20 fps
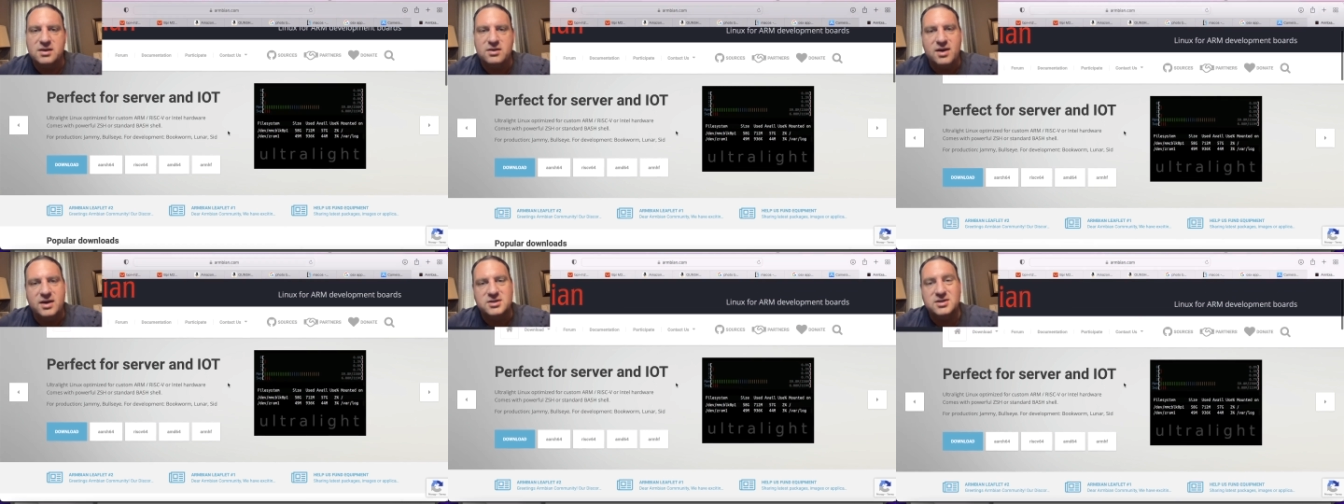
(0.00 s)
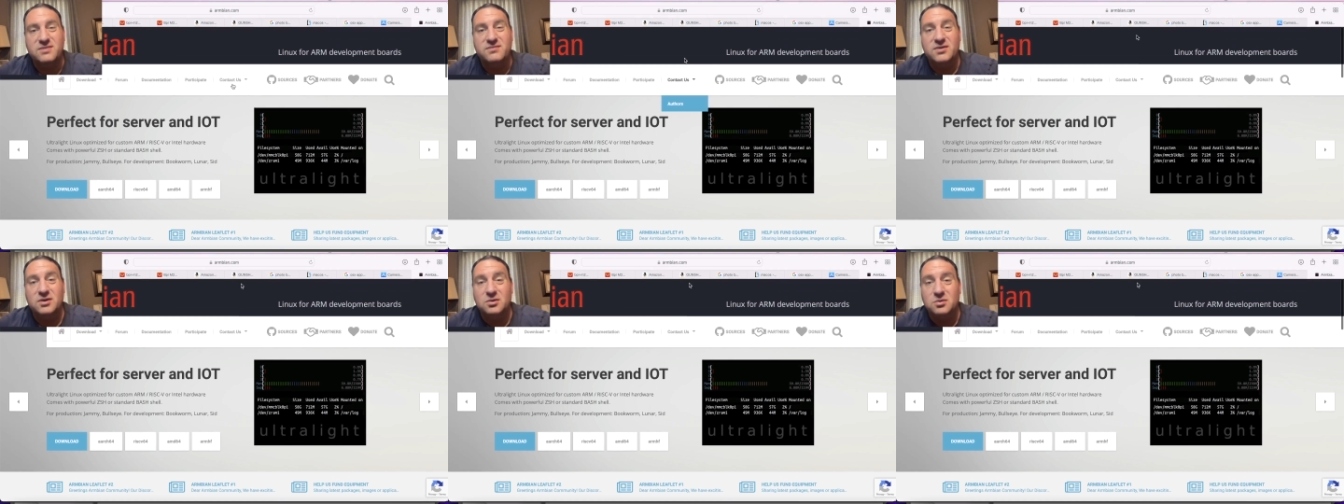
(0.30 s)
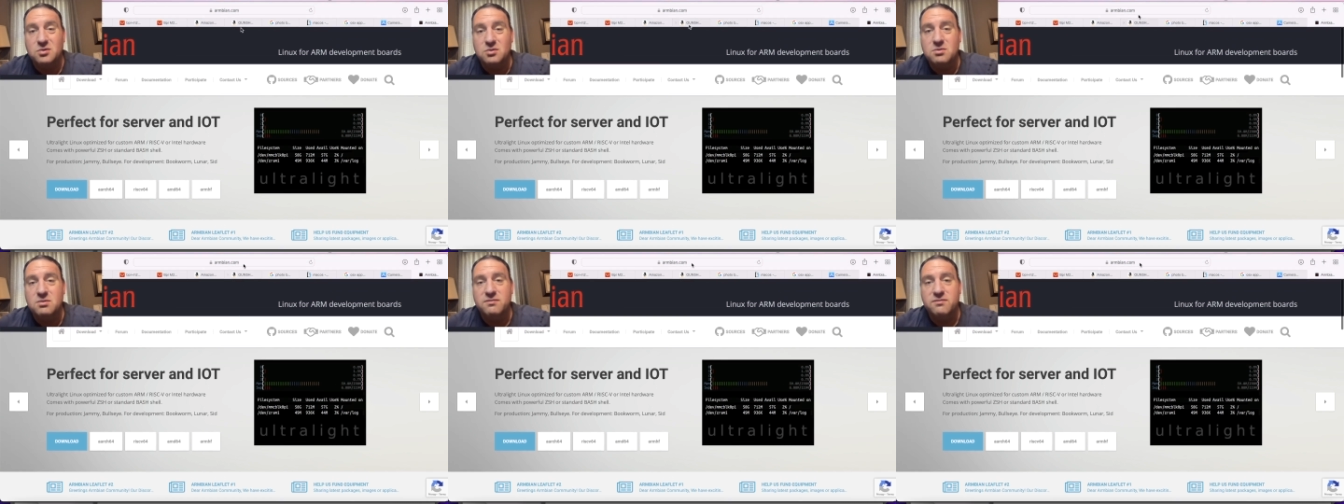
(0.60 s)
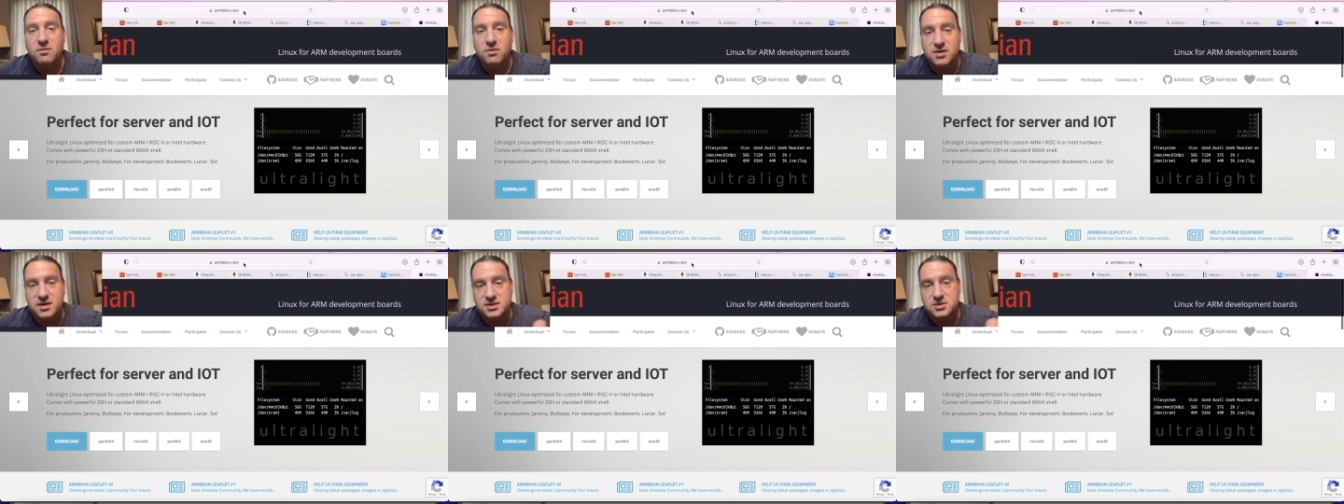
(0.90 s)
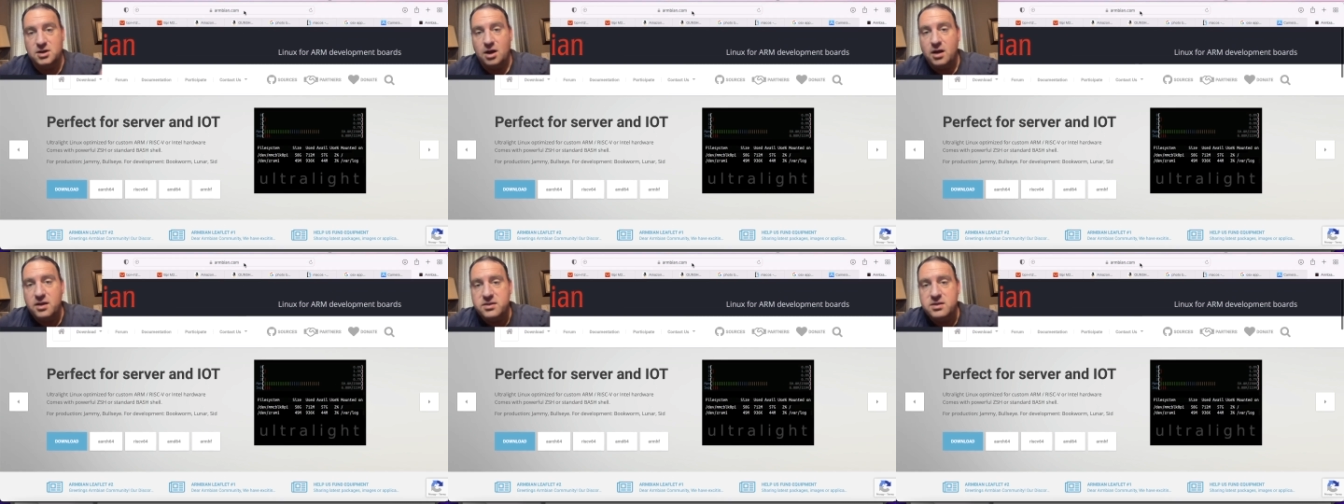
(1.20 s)
You actually have to Google for it. It's
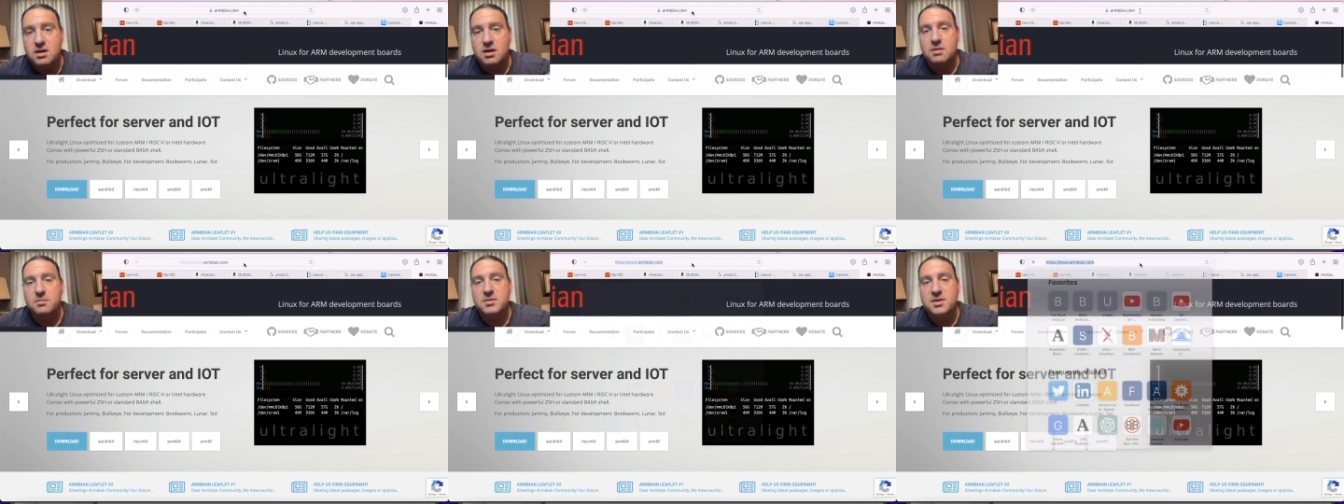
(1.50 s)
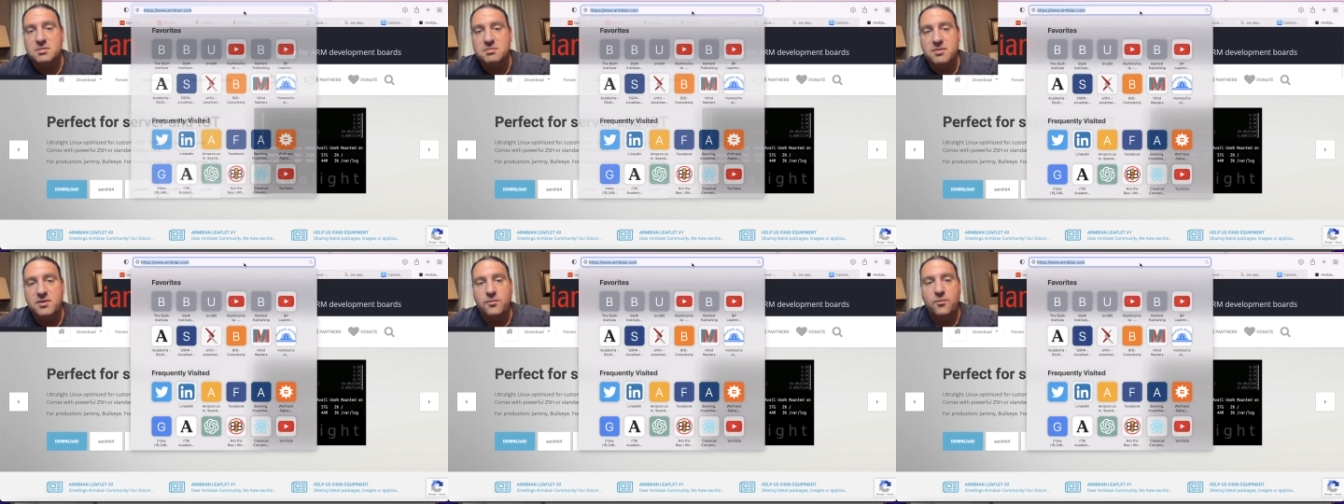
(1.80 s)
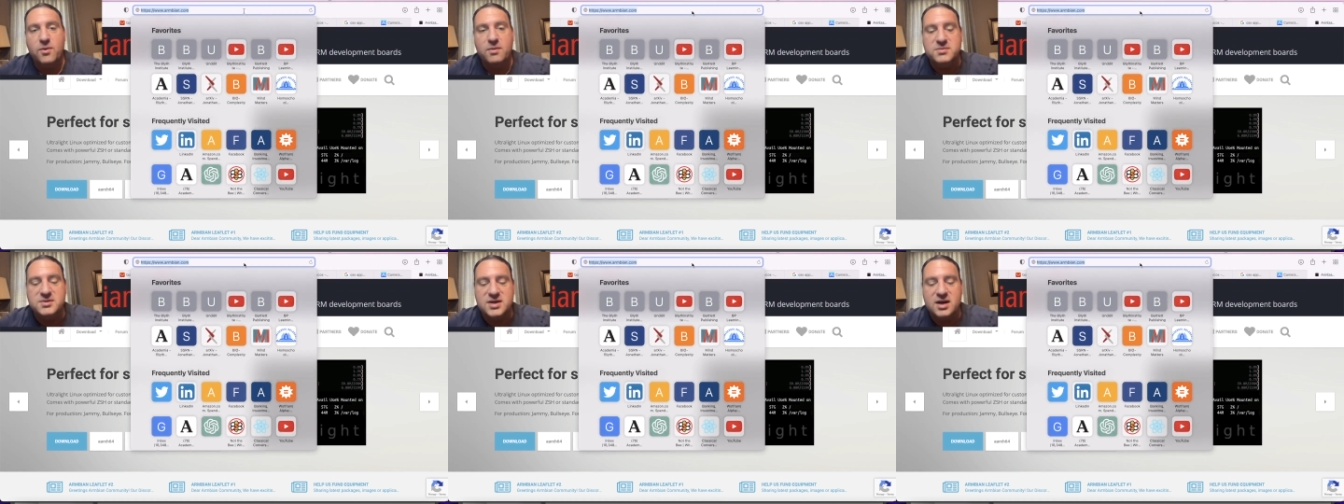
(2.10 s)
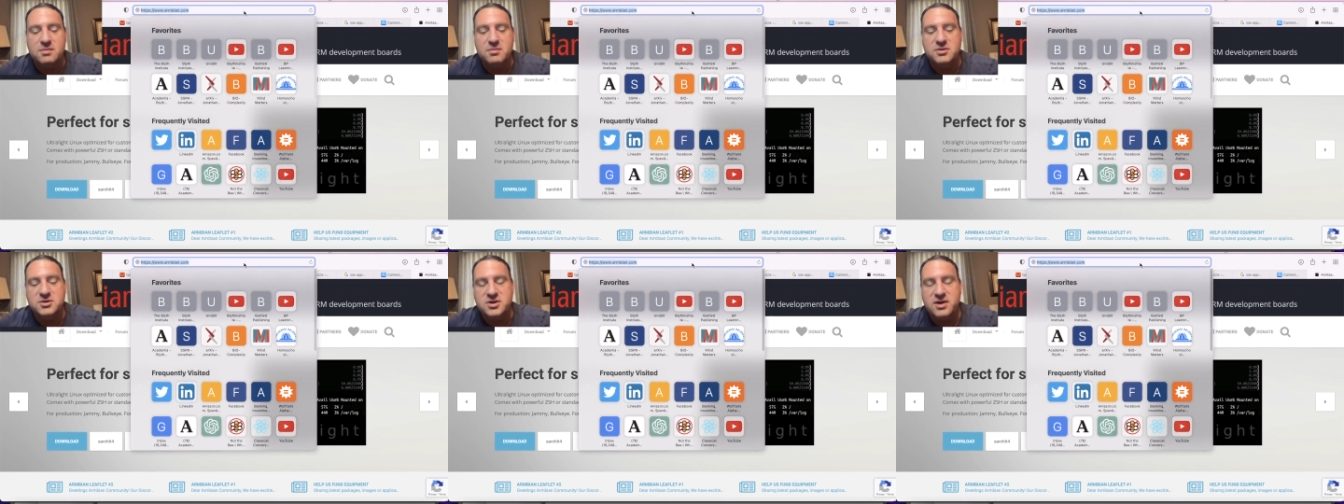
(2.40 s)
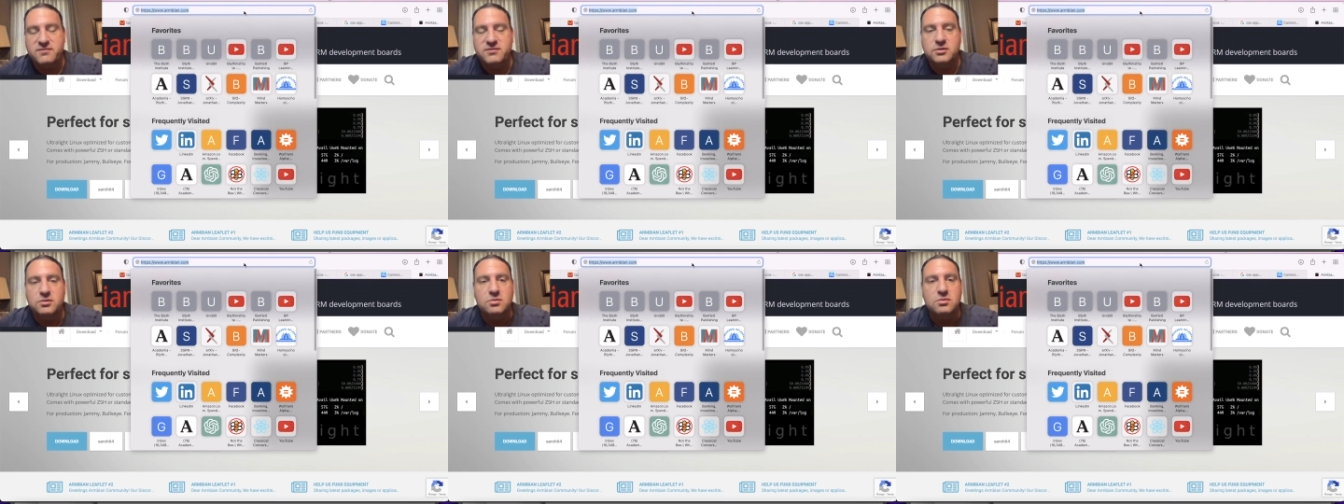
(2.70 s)
on the Armbian website, but you
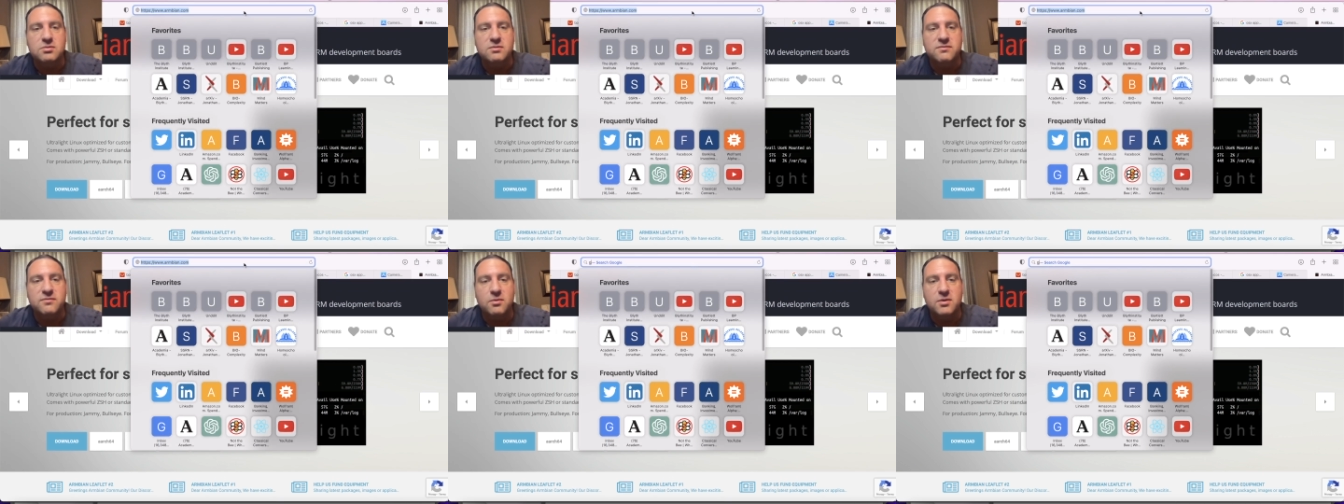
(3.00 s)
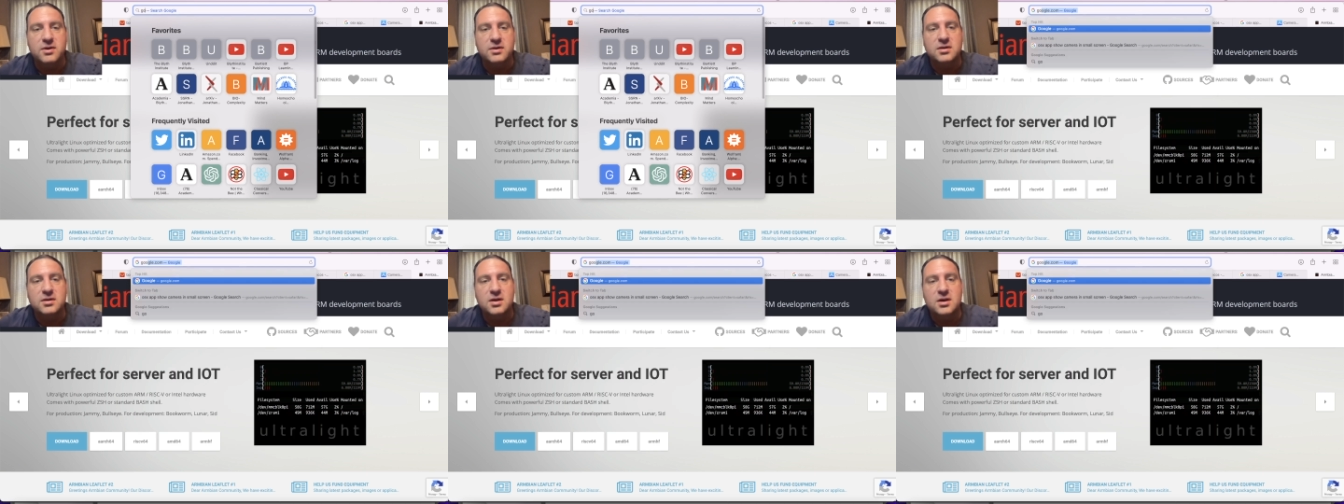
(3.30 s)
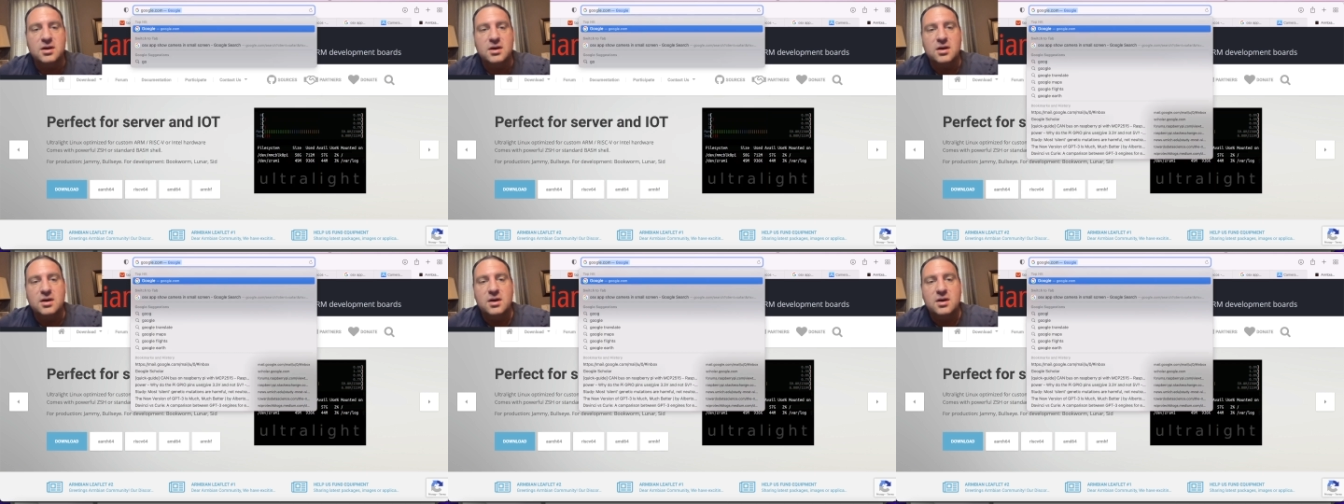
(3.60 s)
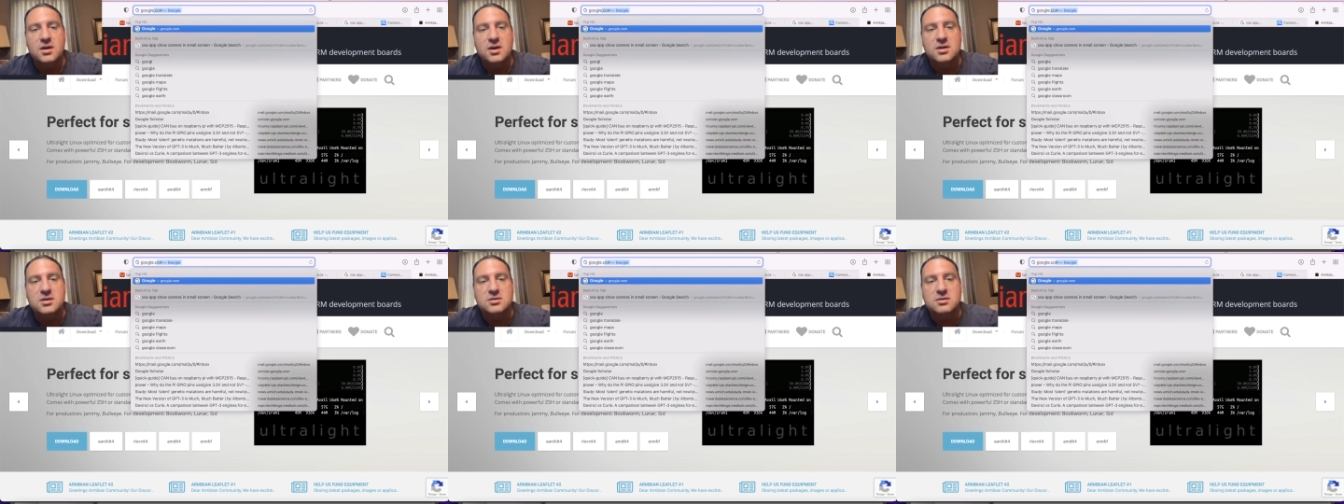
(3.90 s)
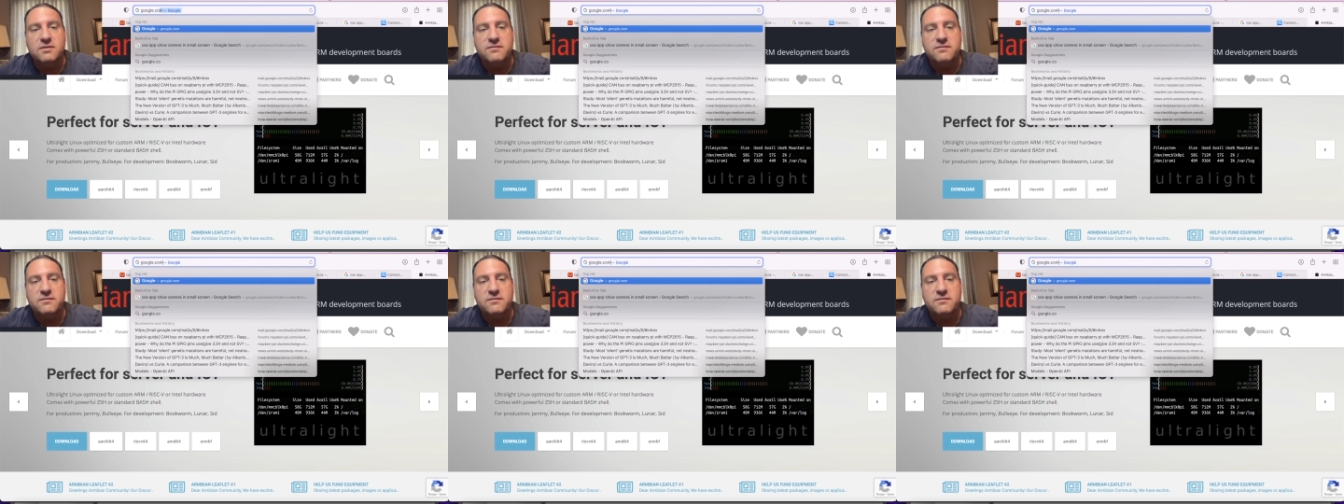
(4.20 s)
have to Google for it. So